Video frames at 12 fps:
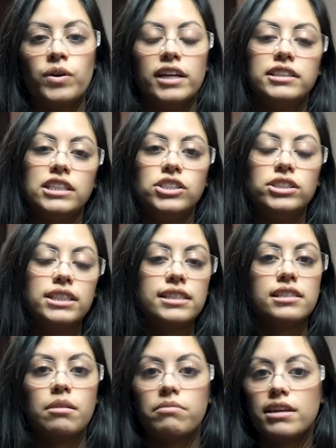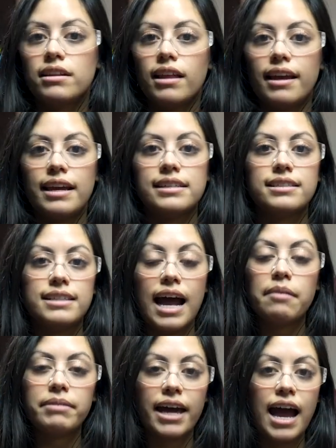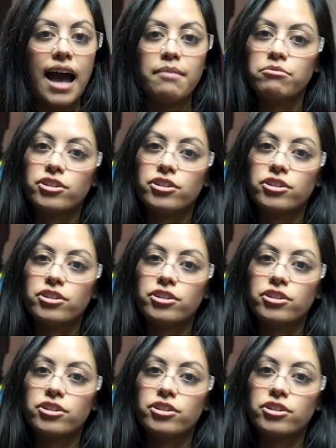and then you'd get something like a snap cap,